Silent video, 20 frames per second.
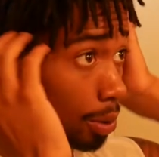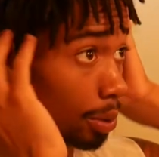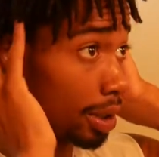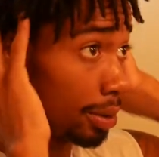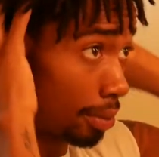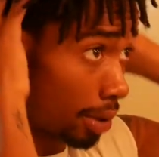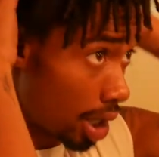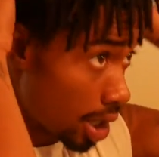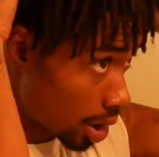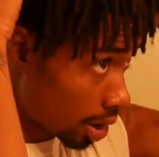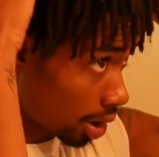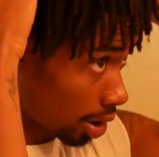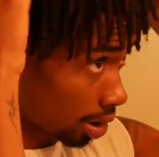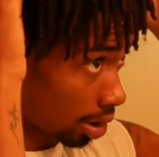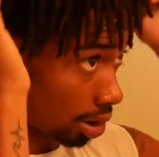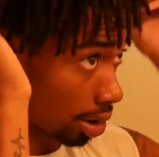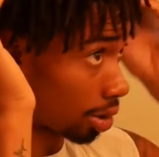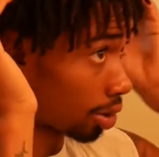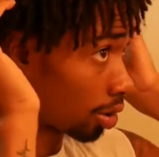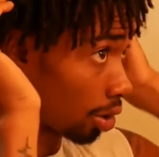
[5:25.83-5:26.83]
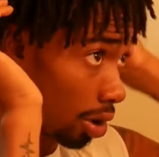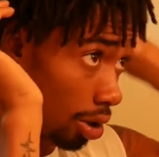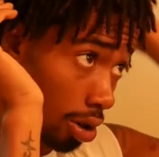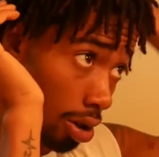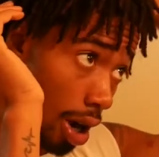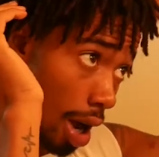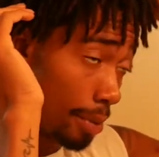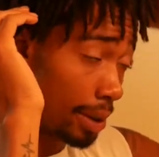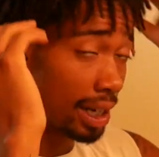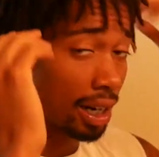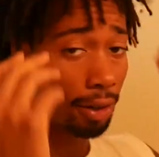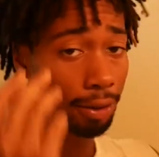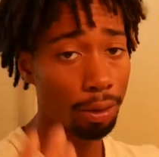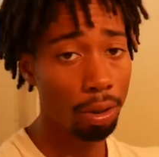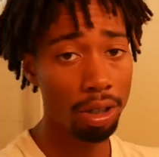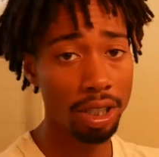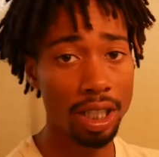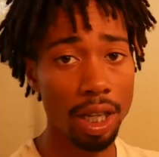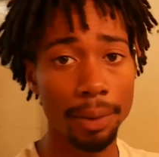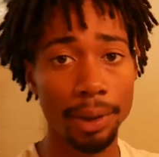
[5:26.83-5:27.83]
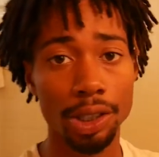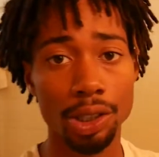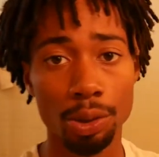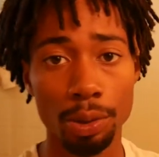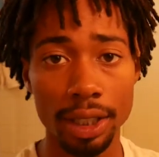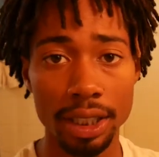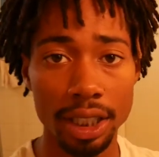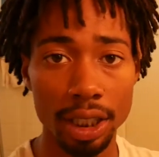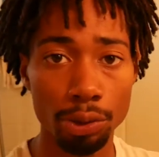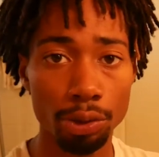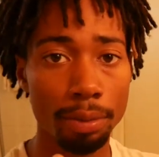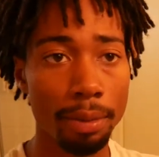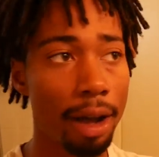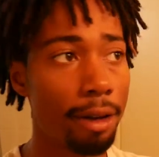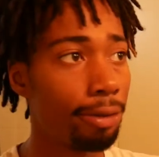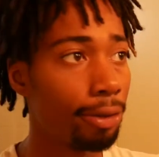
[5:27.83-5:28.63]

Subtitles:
3 months. So, I mean, of course, I've been twisting it with my